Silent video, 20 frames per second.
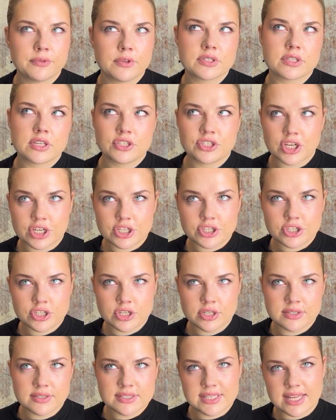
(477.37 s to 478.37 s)

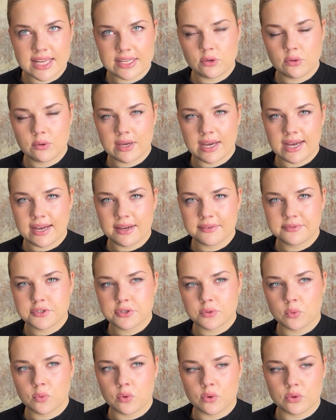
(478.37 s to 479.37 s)
suggestions that you have
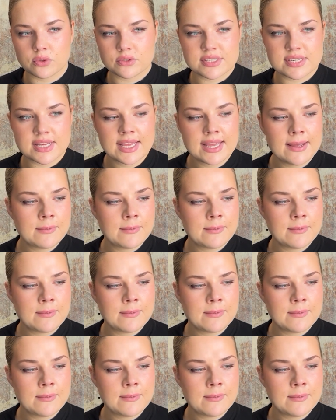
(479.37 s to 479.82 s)
towards